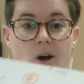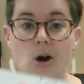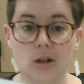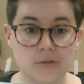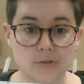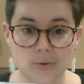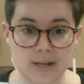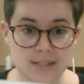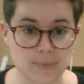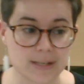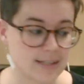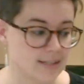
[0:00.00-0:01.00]
all of the rest of
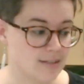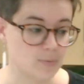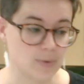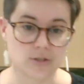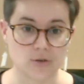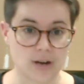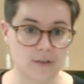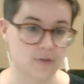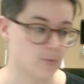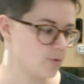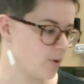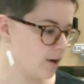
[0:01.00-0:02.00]
the pieces have been straight for the
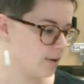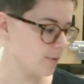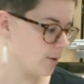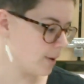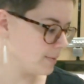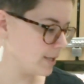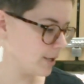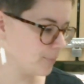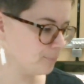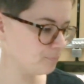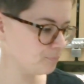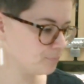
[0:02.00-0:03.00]
most part around here.
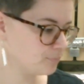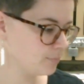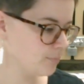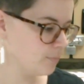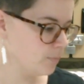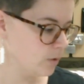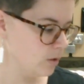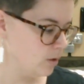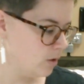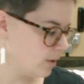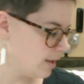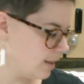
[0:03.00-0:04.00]

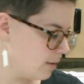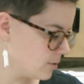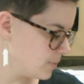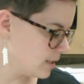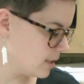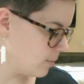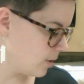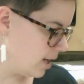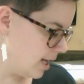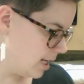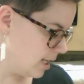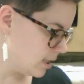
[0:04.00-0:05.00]
Okay, that was piece number
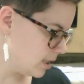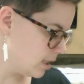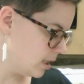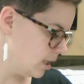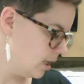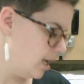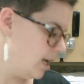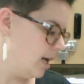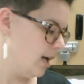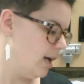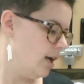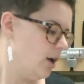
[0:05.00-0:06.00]
8.
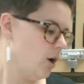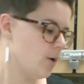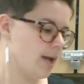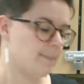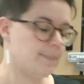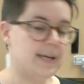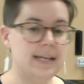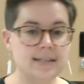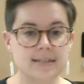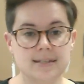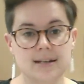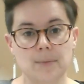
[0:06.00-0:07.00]
Okay,
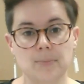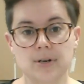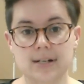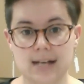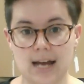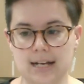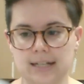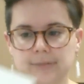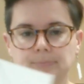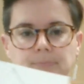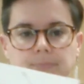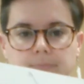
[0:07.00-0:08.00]
piece number 9.
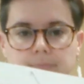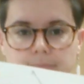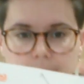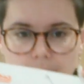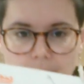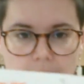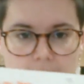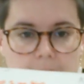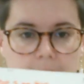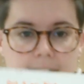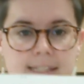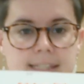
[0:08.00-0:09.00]

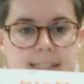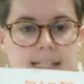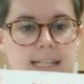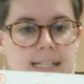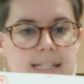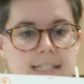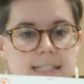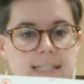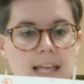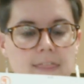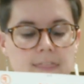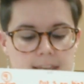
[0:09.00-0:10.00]
This is
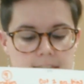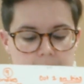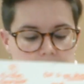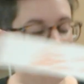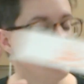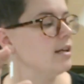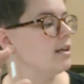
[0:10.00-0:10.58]
the